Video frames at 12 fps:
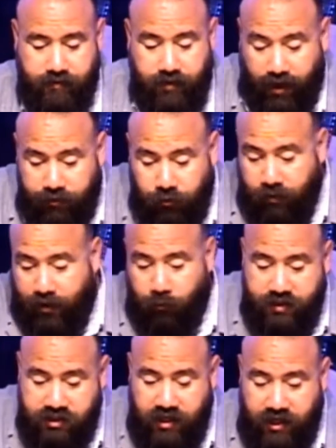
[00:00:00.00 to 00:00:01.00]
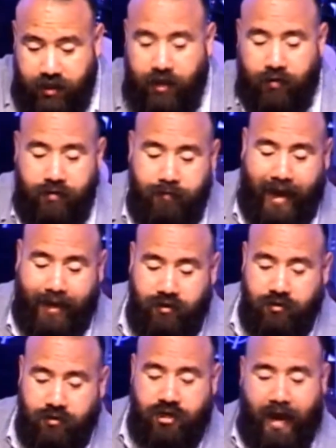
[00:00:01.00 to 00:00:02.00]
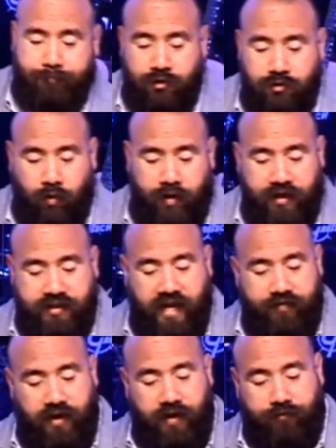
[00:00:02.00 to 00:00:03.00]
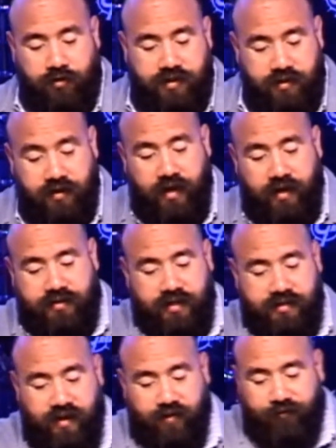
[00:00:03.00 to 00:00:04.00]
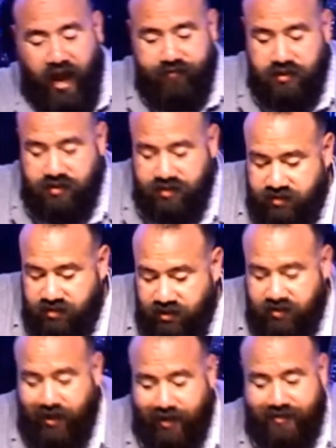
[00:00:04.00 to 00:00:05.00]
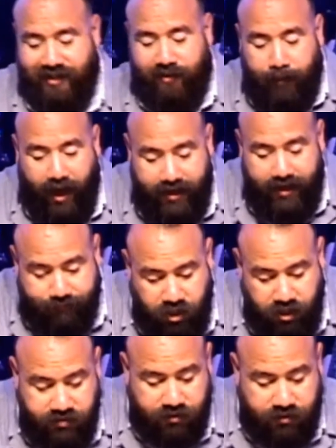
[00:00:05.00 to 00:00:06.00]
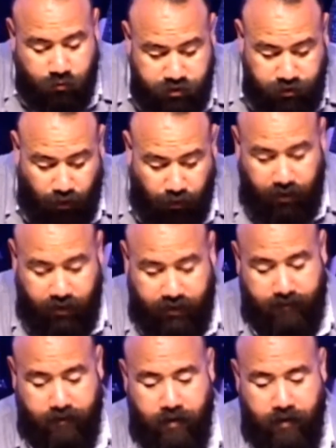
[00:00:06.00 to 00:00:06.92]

The other one that we see here in Matthew chapter 27 in verses 65 and 66 that the body of Jesus was stolen.